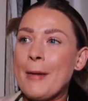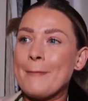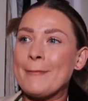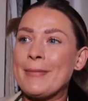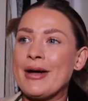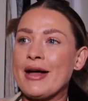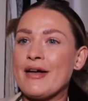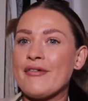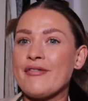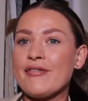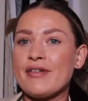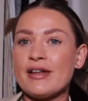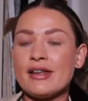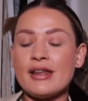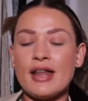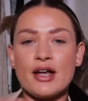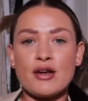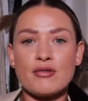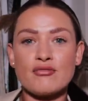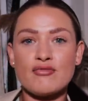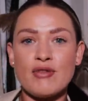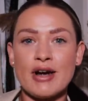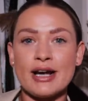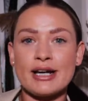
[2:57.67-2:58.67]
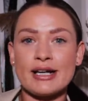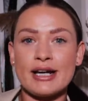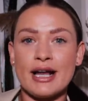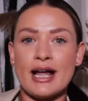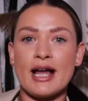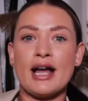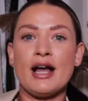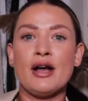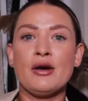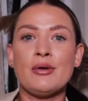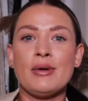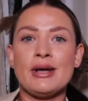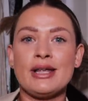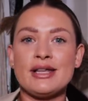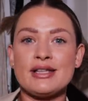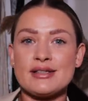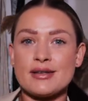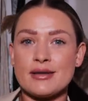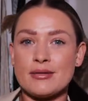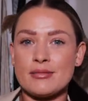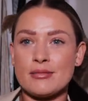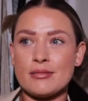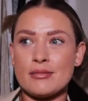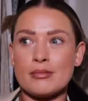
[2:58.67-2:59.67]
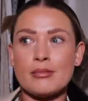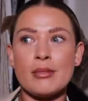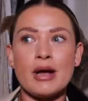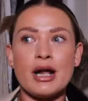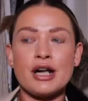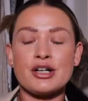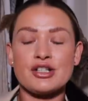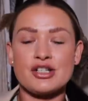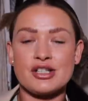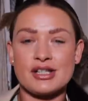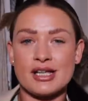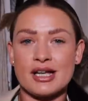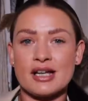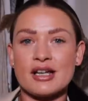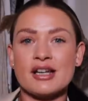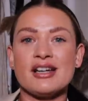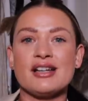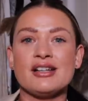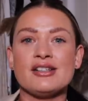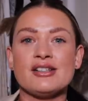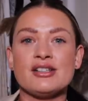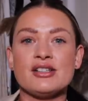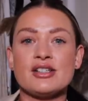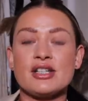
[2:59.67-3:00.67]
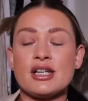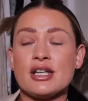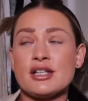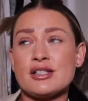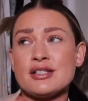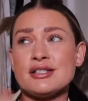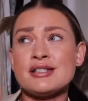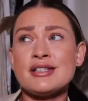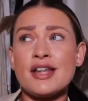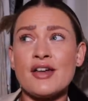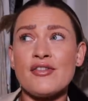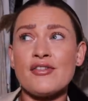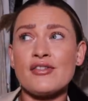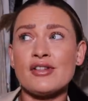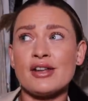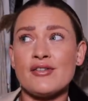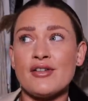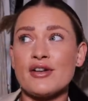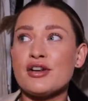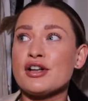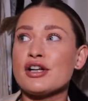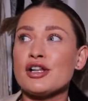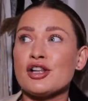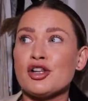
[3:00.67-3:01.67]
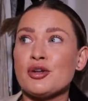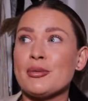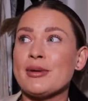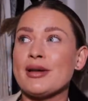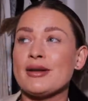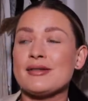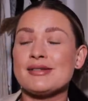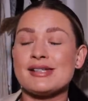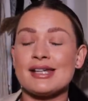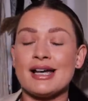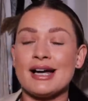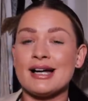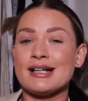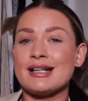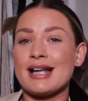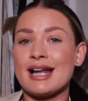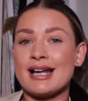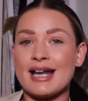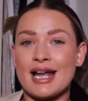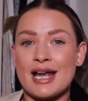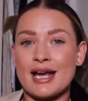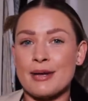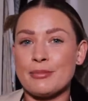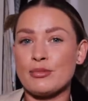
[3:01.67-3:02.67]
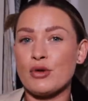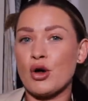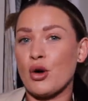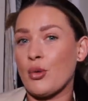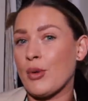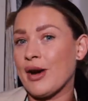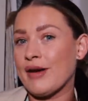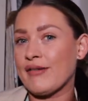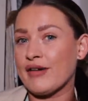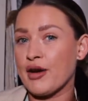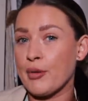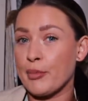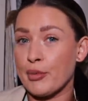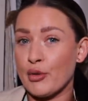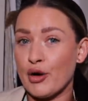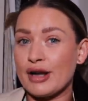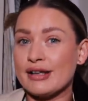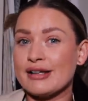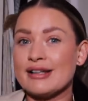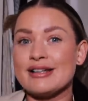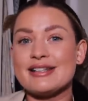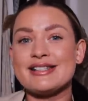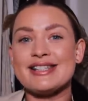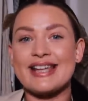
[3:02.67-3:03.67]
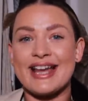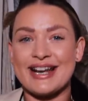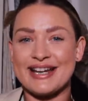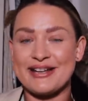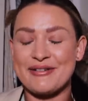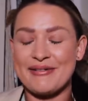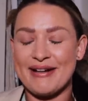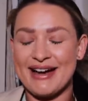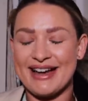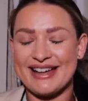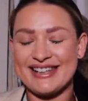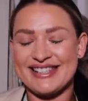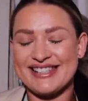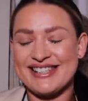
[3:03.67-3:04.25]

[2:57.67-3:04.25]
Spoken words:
But I feel like right now, it's March the 2nd, it's definitely very gloomy outside, and I am not wearing a bralette anywhere.